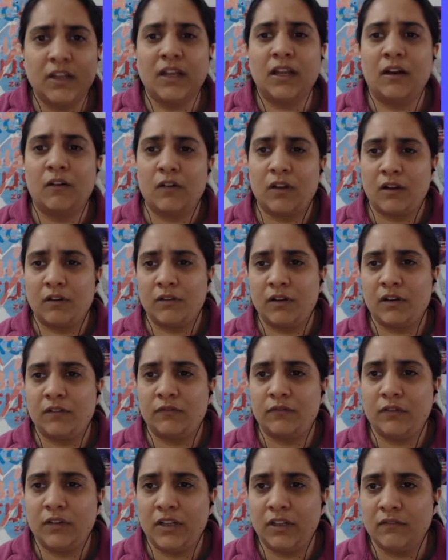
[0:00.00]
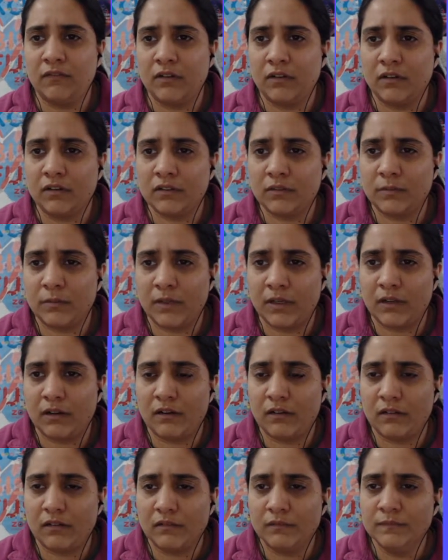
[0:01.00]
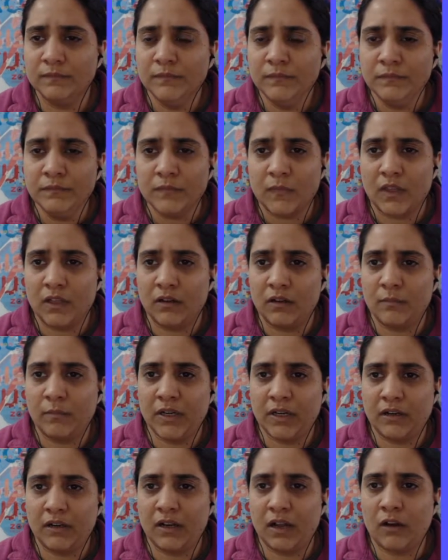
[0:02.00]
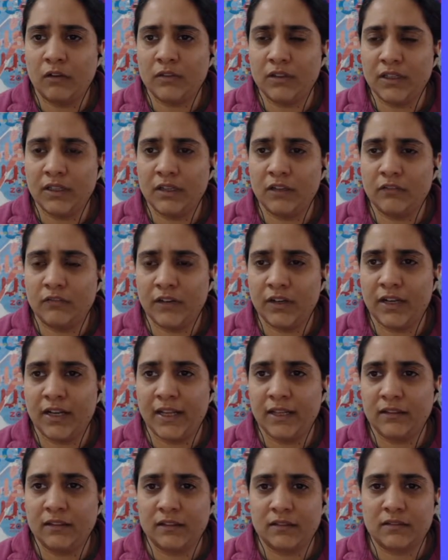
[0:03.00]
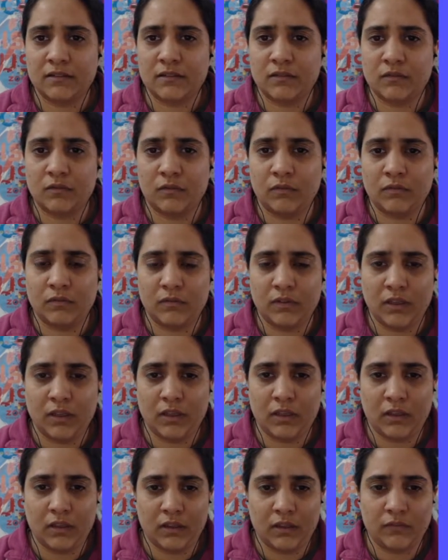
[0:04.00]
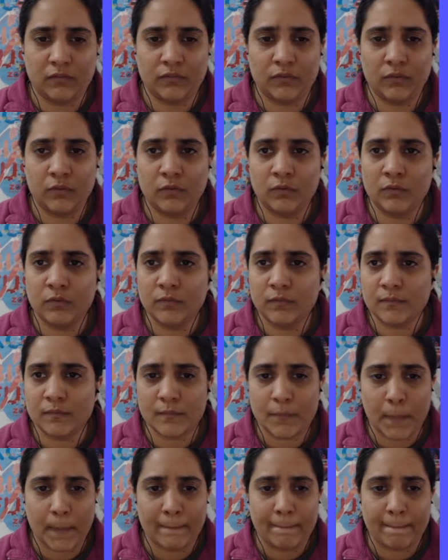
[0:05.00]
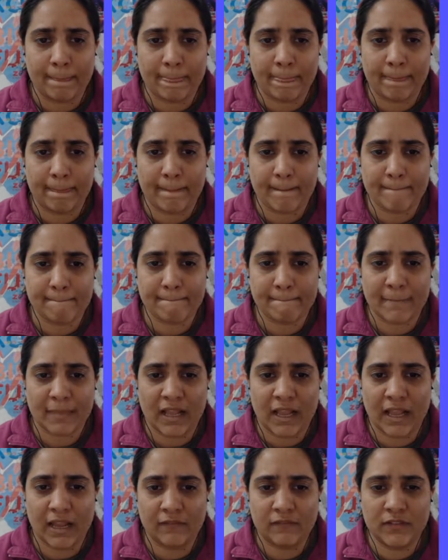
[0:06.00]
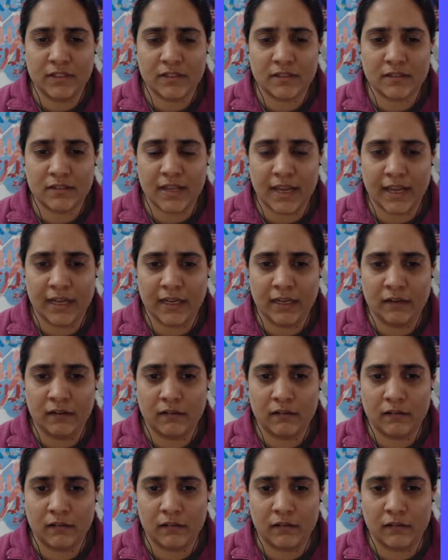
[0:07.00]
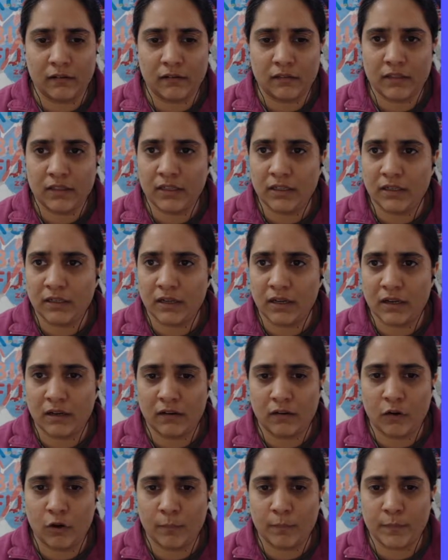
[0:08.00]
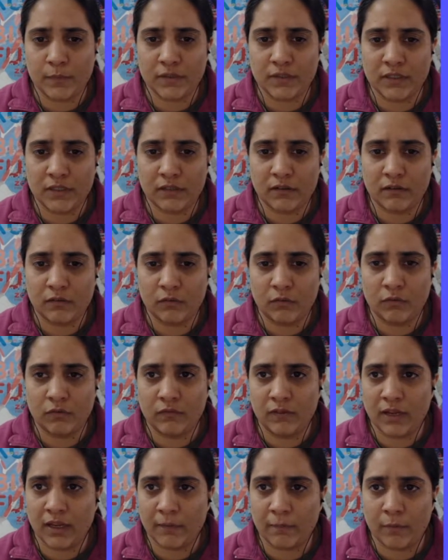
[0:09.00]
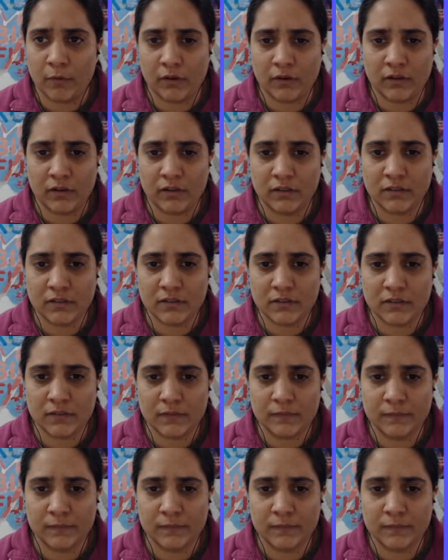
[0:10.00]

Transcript: out how it fully works, but now think of it like this. So if you have this sine theta opposite over hypotenuse,